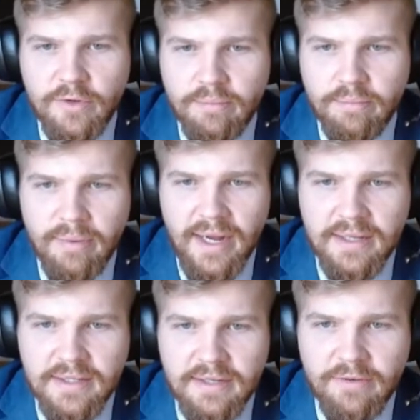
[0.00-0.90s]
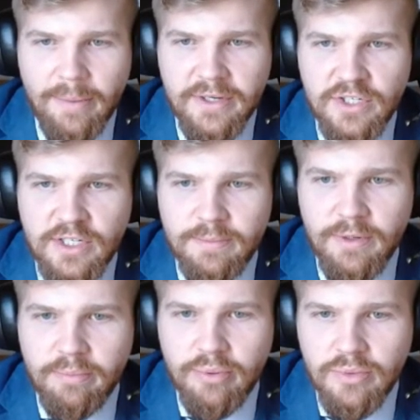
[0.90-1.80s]
if your pot, if your application has
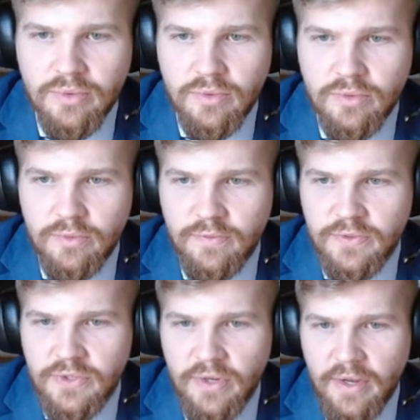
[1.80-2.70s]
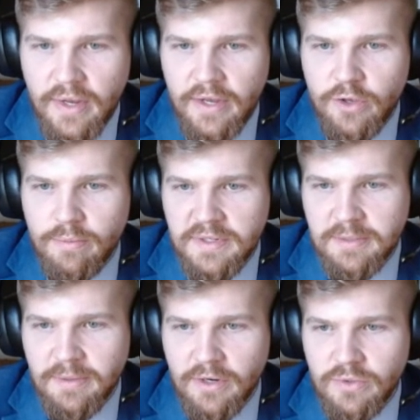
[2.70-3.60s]
been approved, you must
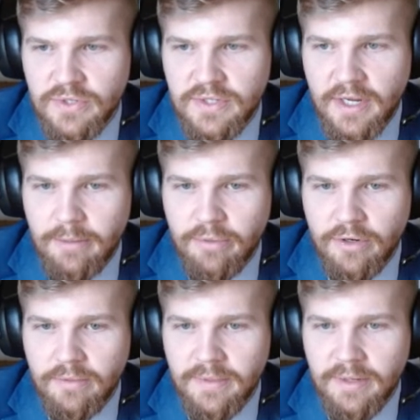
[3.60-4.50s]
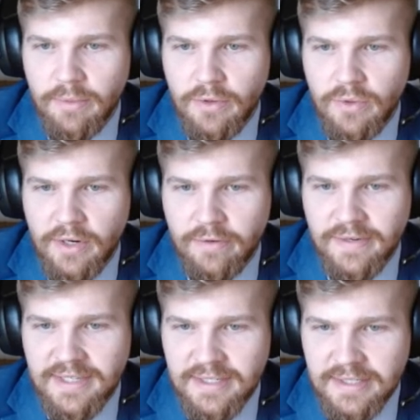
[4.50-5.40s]
submit a new study permit with a new letter of
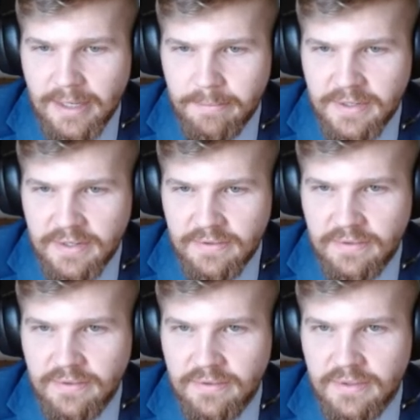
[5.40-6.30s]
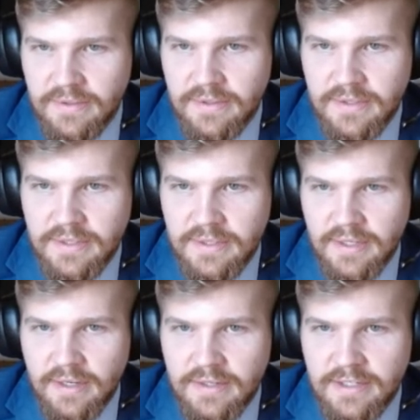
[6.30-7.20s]
acceptance.
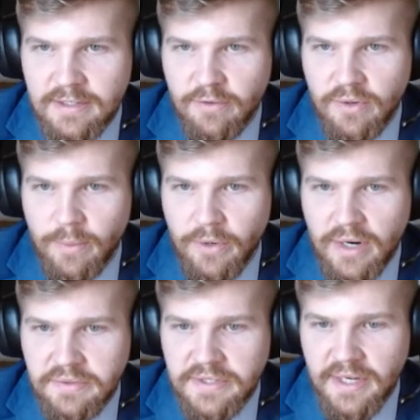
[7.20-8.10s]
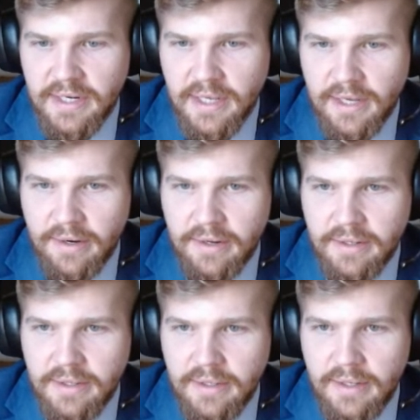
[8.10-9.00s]
This is if you're when you're outside
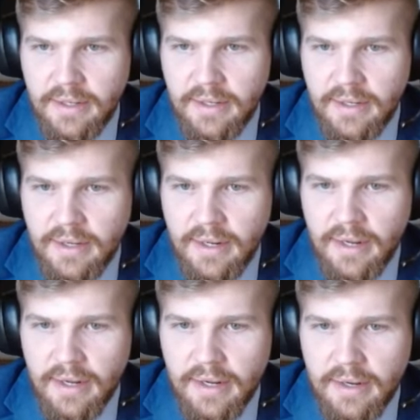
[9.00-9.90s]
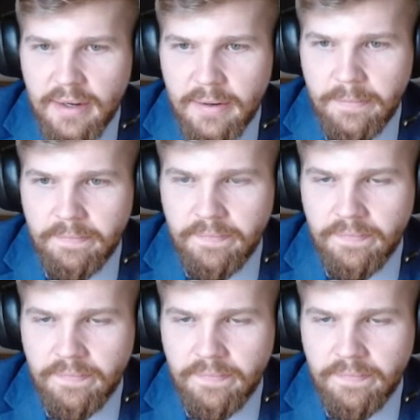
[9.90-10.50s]
Canada. Um,